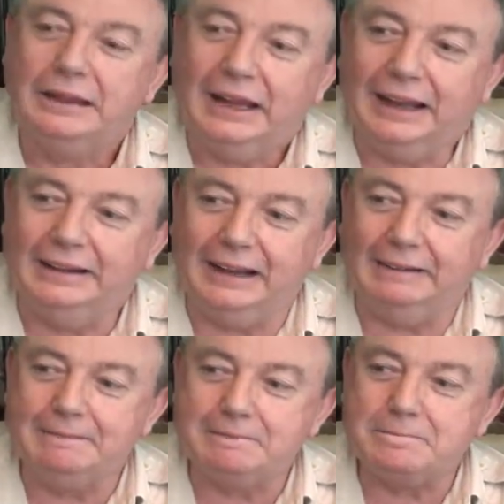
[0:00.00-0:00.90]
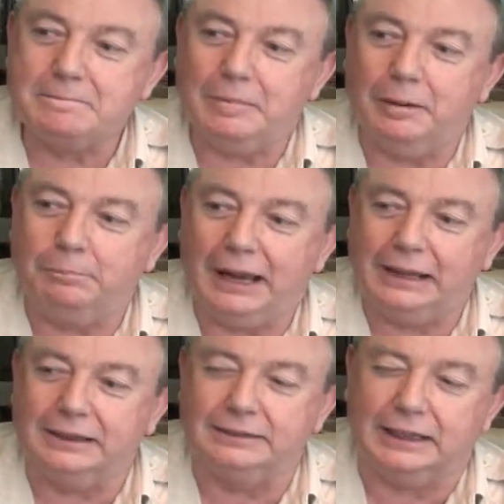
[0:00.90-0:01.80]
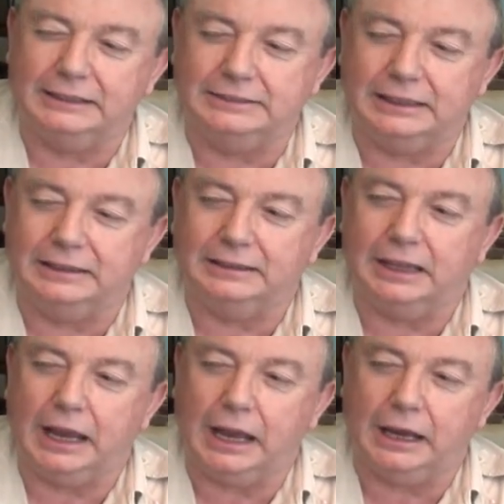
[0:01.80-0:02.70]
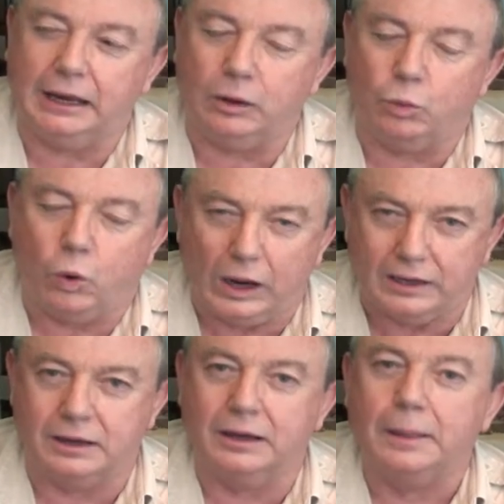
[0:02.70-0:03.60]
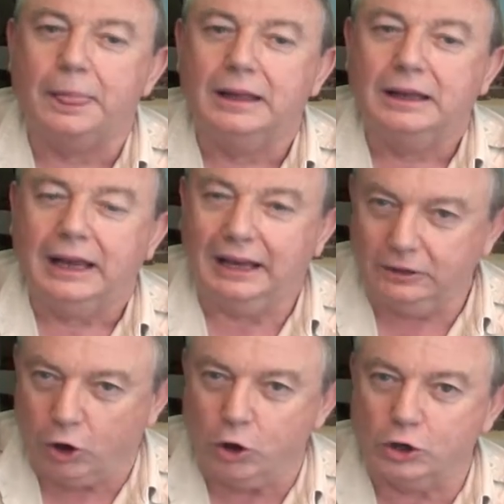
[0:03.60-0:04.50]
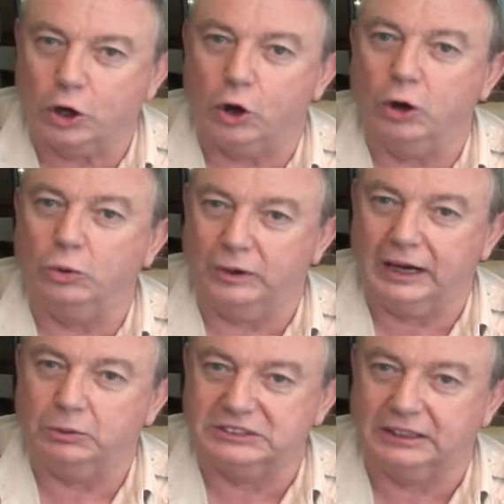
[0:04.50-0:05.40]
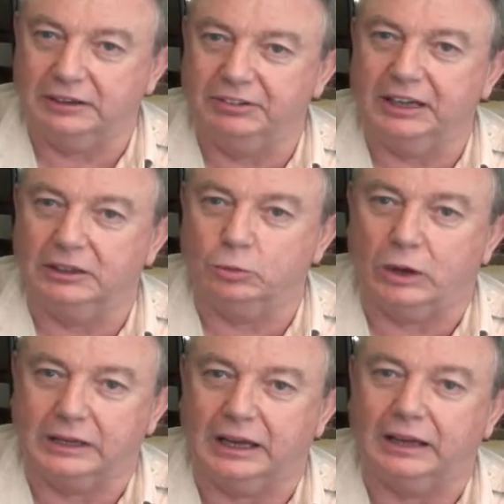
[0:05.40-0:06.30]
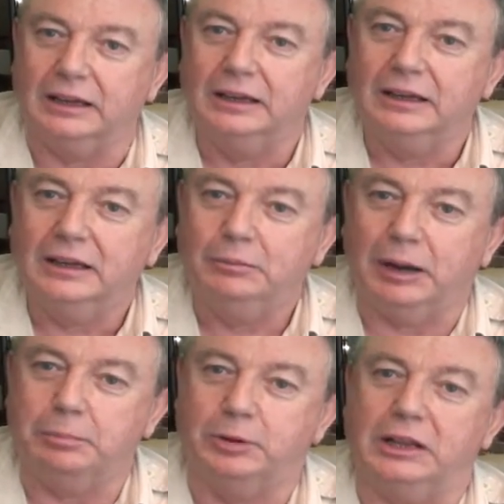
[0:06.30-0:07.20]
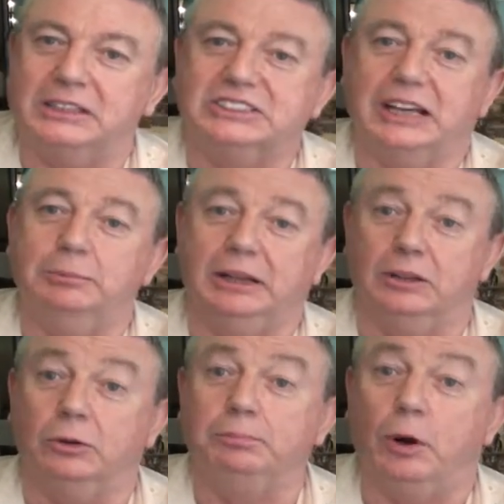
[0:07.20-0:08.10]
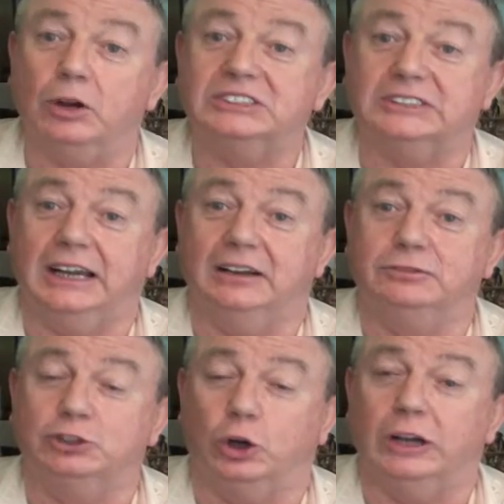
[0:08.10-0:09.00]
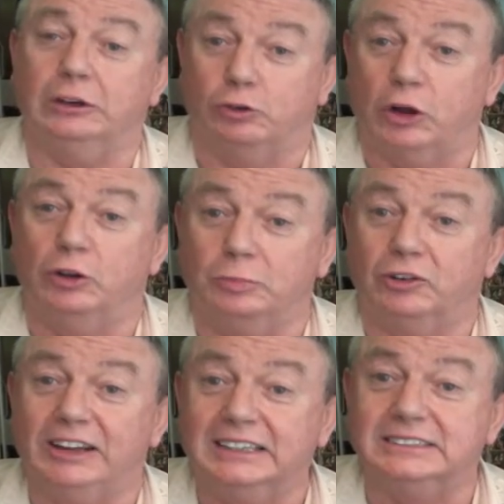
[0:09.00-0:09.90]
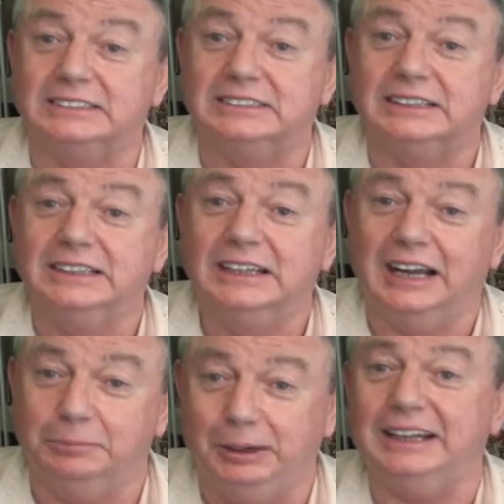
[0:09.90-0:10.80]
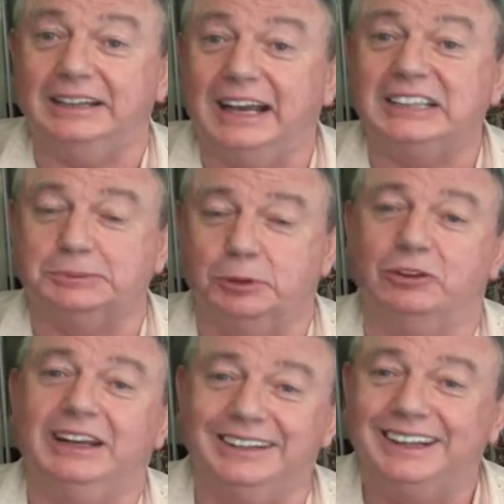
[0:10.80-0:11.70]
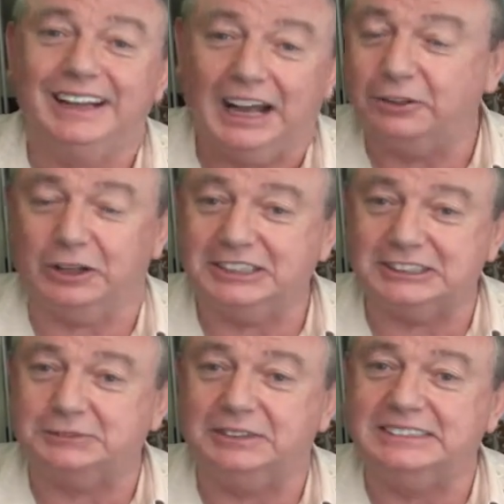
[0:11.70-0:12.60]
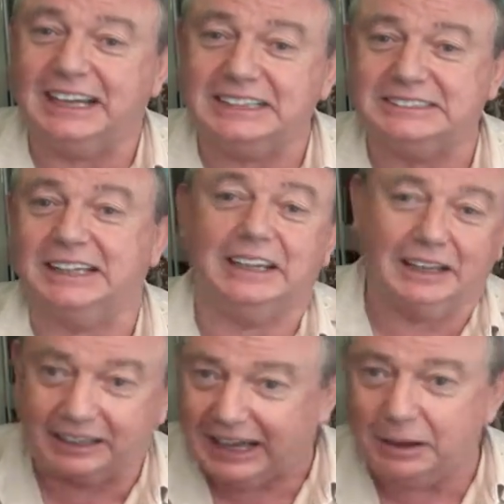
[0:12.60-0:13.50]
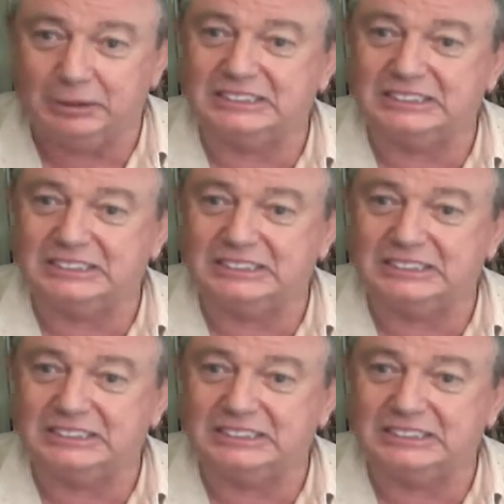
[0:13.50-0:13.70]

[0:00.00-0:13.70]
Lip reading: And then back in 1981 in Hong Kong, where I was living and working, my brother sent me a little box set of toy Royal Marines. And being an ex-Marine, I thought, this is fantastic, get me